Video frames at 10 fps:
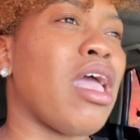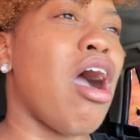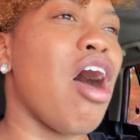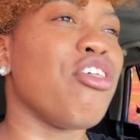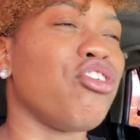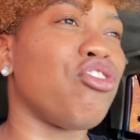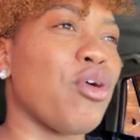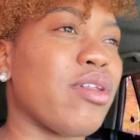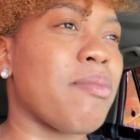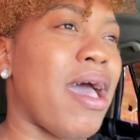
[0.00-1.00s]
other
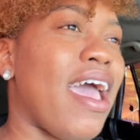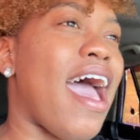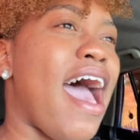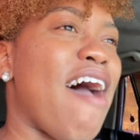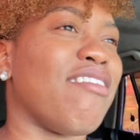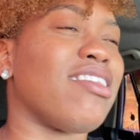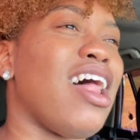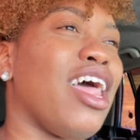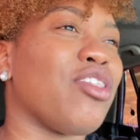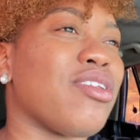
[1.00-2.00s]
shows might have. It's
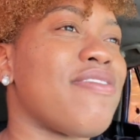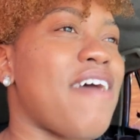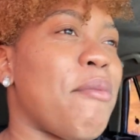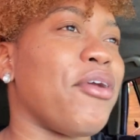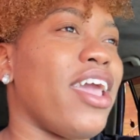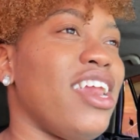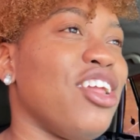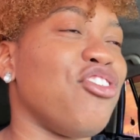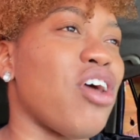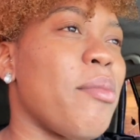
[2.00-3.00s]
not like those
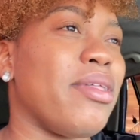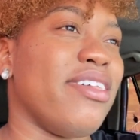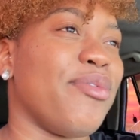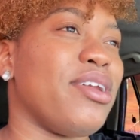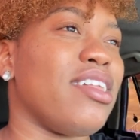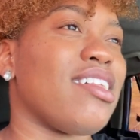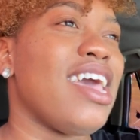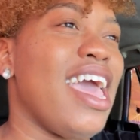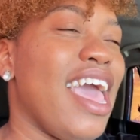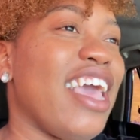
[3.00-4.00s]
fabricated drama. This one is
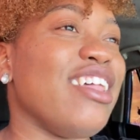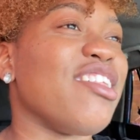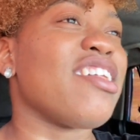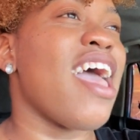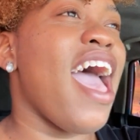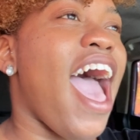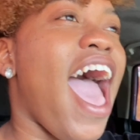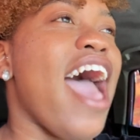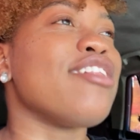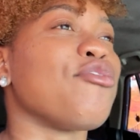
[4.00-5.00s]

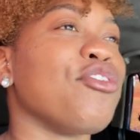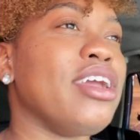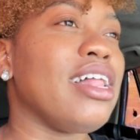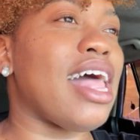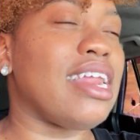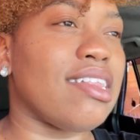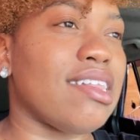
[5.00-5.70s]
as real as